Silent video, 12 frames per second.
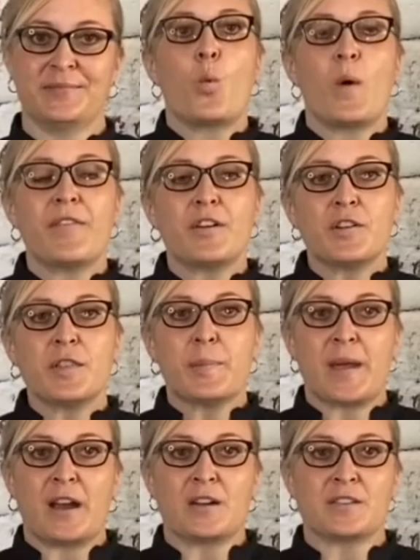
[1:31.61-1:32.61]
Whether the
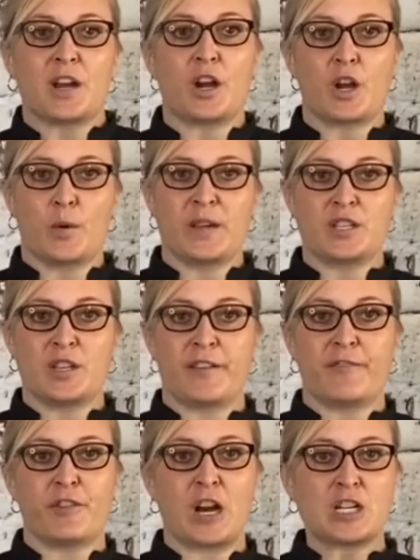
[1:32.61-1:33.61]
pears are going to the
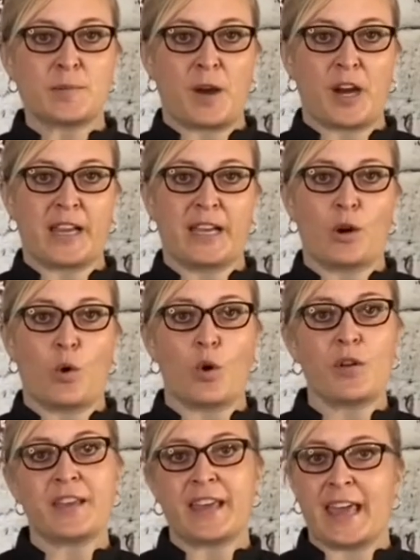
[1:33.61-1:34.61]
fresh market
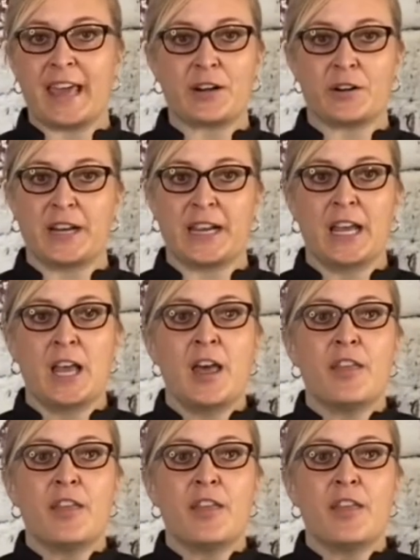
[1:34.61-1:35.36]
or the cannery,